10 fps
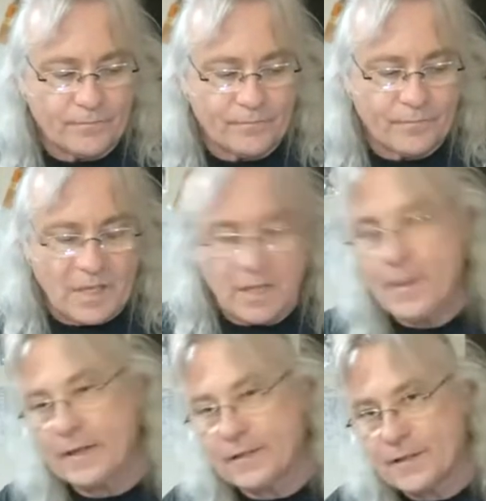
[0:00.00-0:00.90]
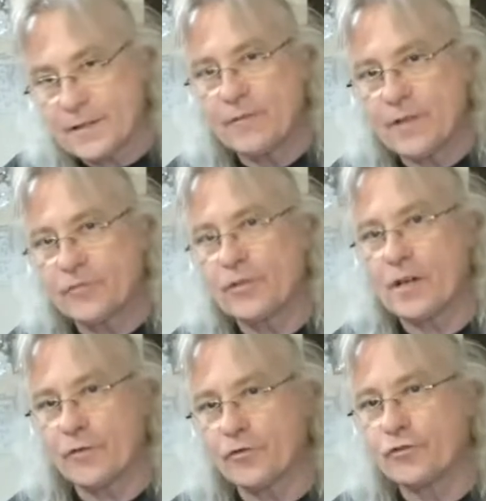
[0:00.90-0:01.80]
getting back to Dave Nesdall,
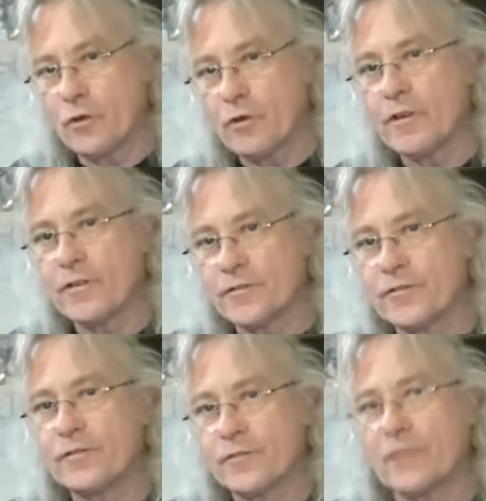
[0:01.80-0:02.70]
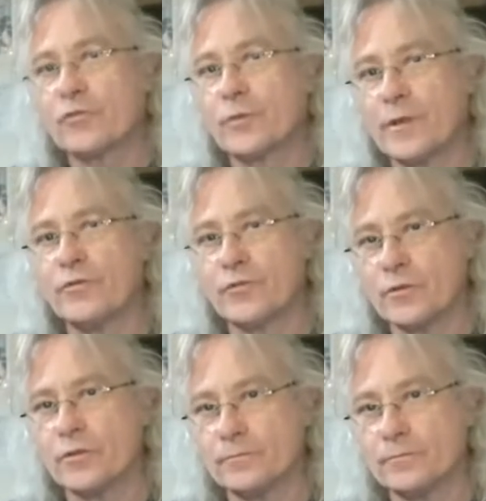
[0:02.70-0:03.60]
those stories, that's what he was
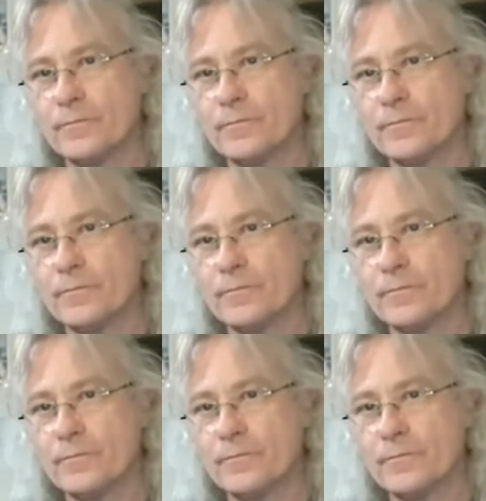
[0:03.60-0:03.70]
doing.